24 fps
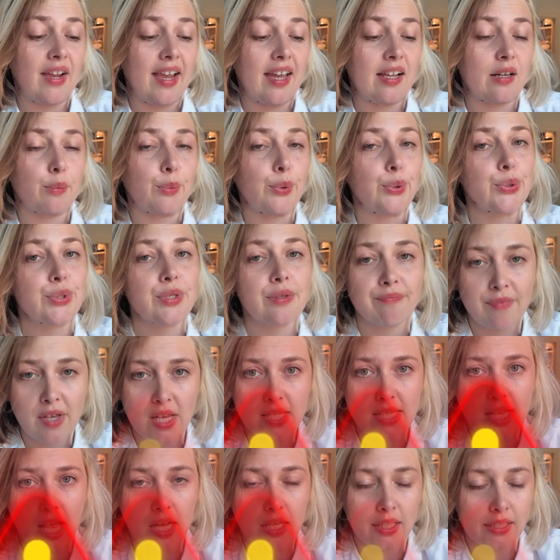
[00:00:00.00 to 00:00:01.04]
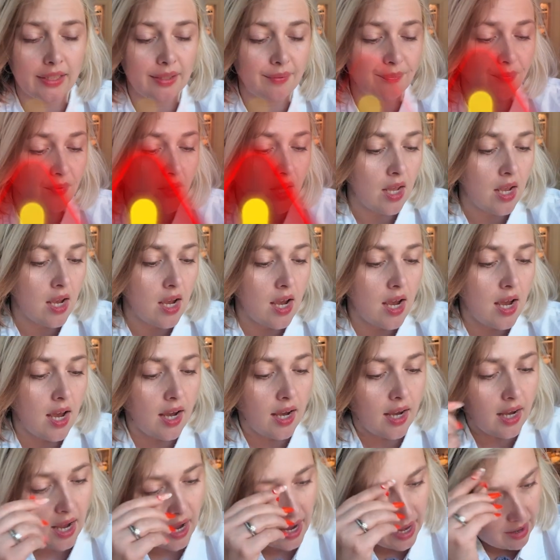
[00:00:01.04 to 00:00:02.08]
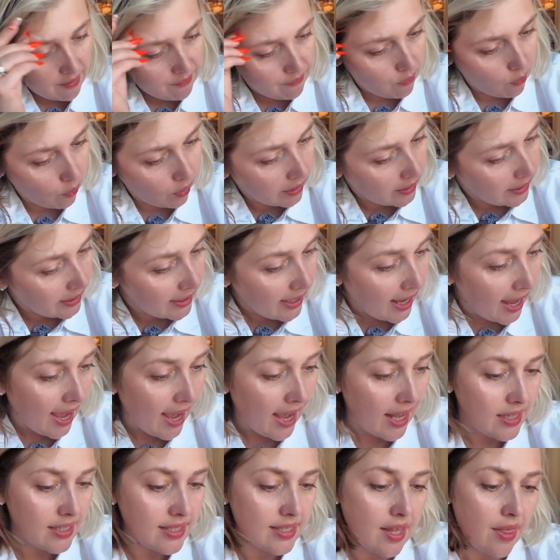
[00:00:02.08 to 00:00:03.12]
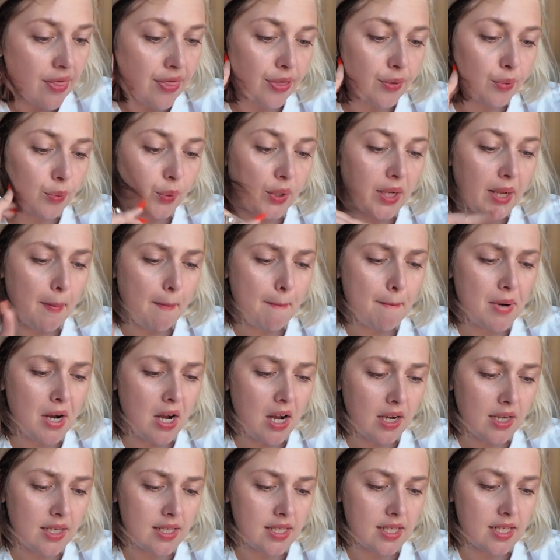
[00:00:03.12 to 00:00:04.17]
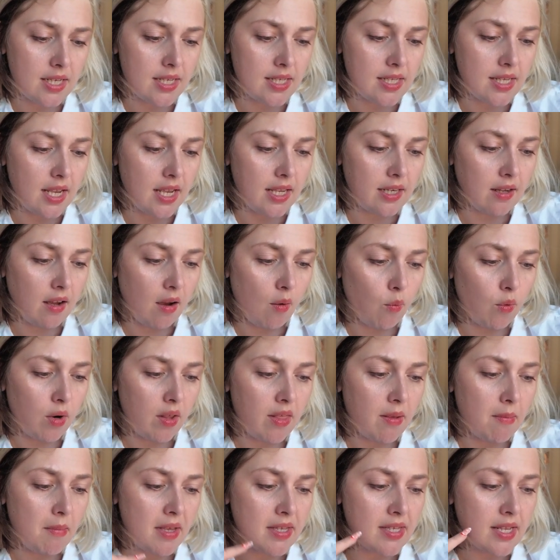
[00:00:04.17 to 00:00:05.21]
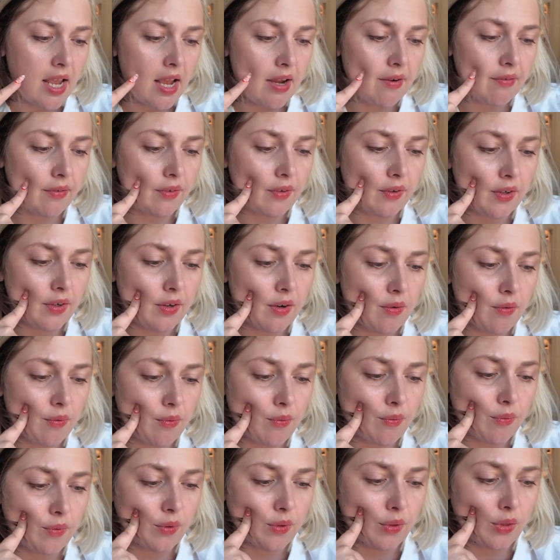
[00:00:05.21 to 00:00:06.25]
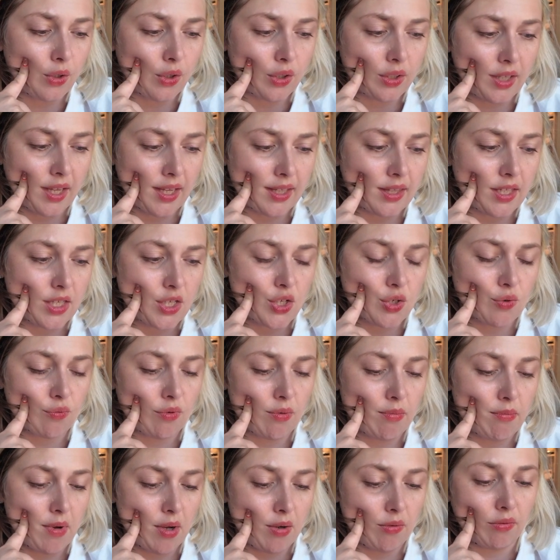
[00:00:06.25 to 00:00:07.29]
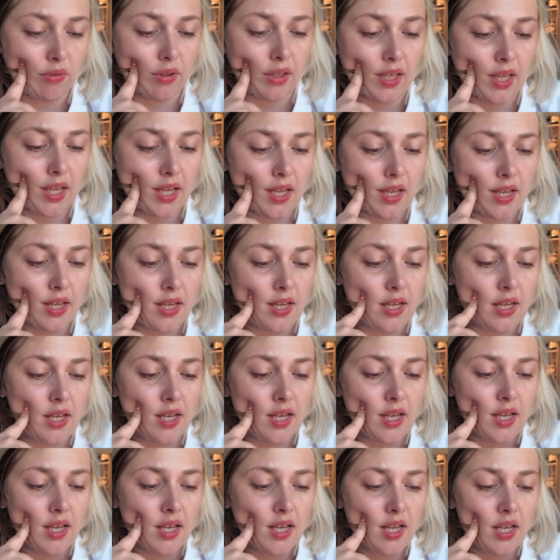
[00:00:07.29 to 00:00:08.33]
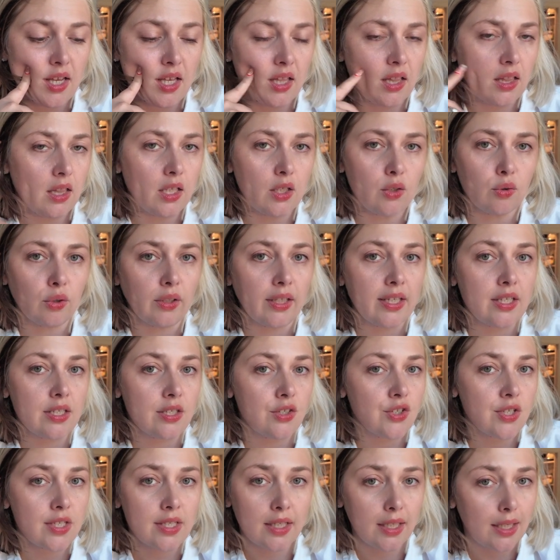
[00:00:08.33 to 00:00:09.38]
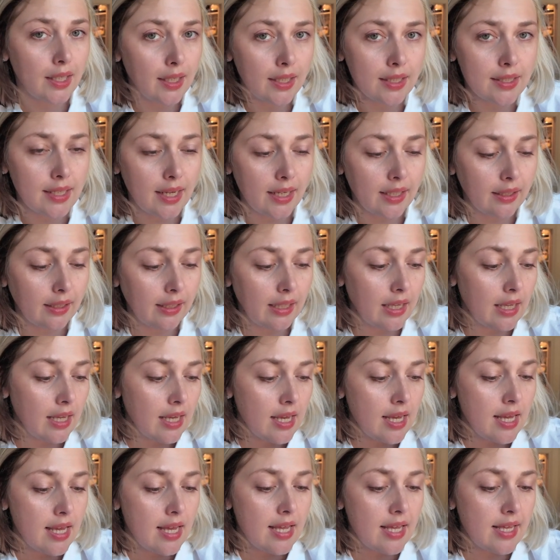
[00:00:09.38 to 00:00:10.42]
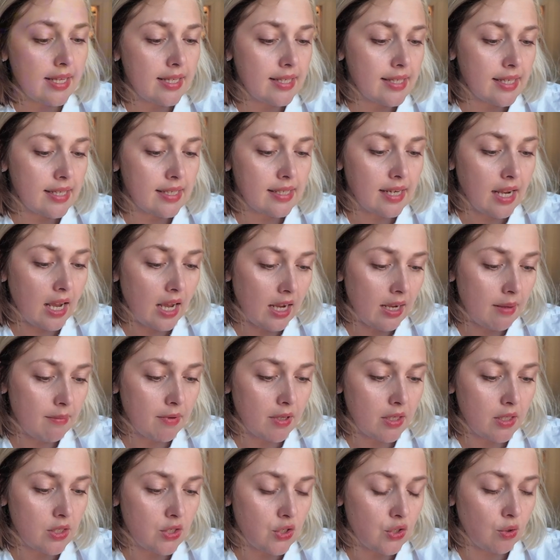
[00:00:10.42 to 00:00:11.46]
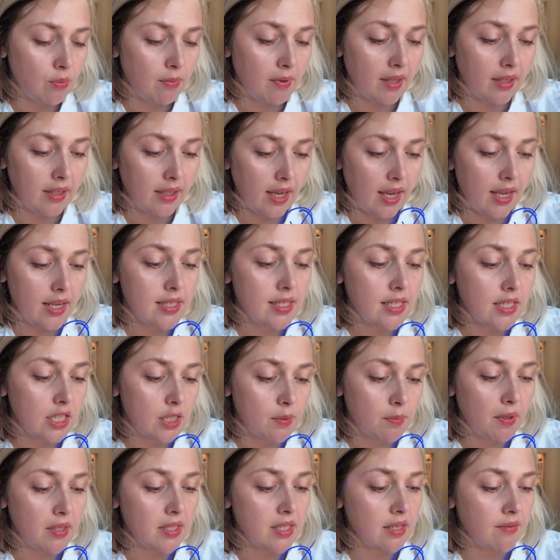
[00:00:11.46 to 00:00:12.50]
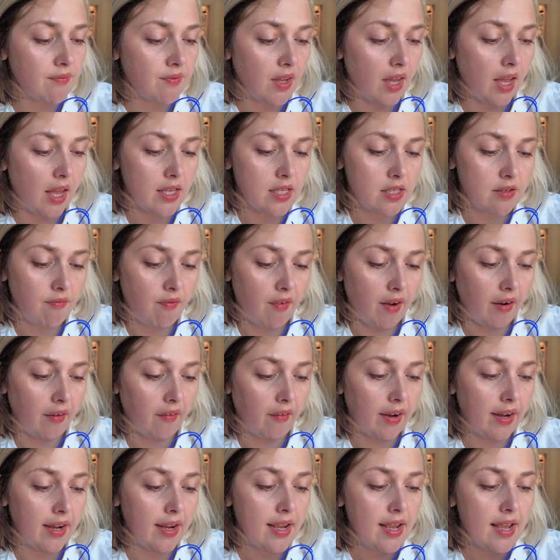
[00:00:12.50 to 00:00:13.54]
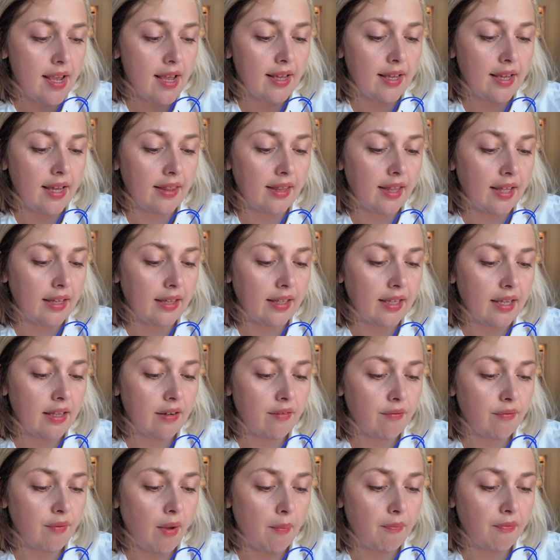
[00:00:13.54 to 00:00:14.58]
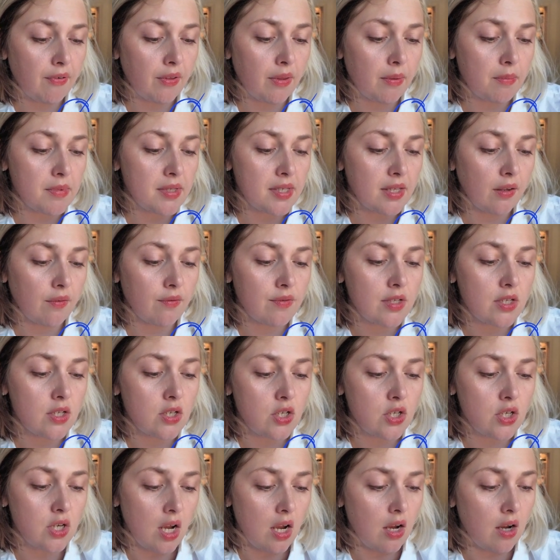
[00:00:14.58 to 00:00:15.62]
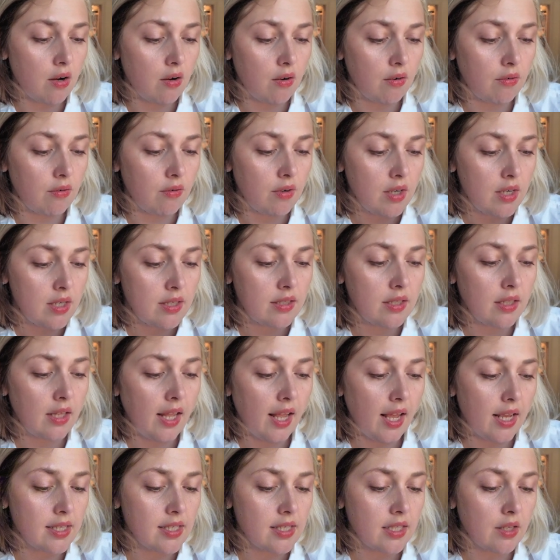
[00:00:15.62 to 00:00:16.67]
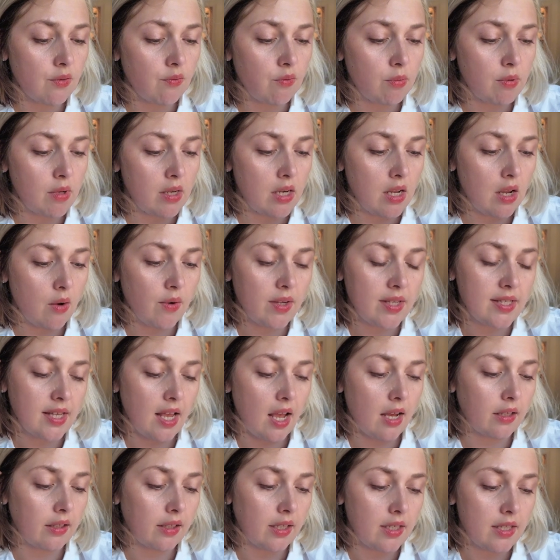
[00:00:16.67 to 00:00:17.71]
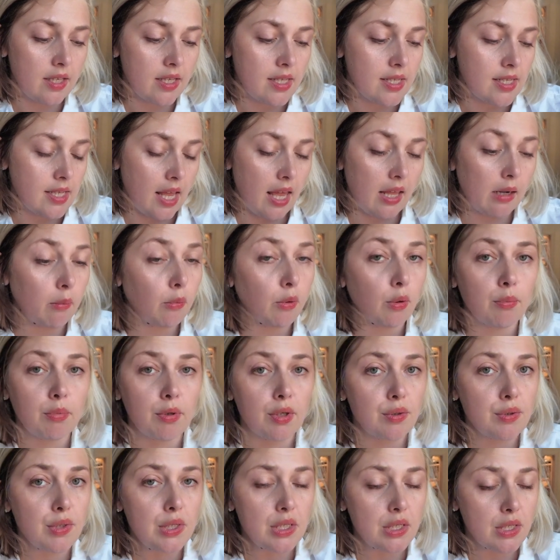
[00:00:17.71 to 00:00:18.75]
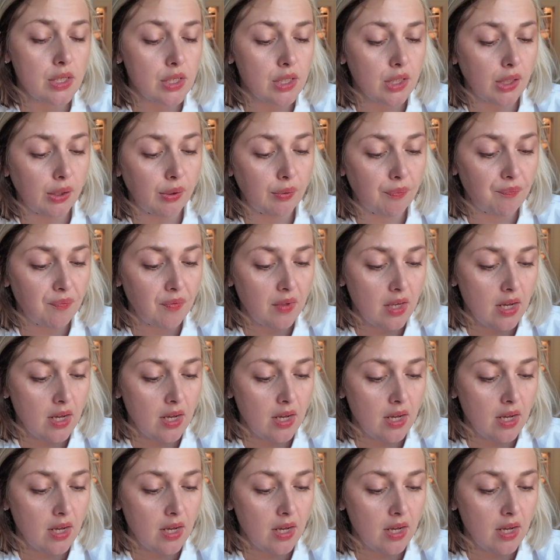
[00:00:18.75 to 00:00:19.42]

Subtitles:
animals? Exactly. I have 4 cats, 3 boxes, and not one of them has ever looked like this remotely. Literally, just clean it daily. Is it time consuming? Yes. Expensive? Yes. Very. Can they clean up for themselves? No. Do they ask to live with me? No. Exactly. It is animal abuse. So,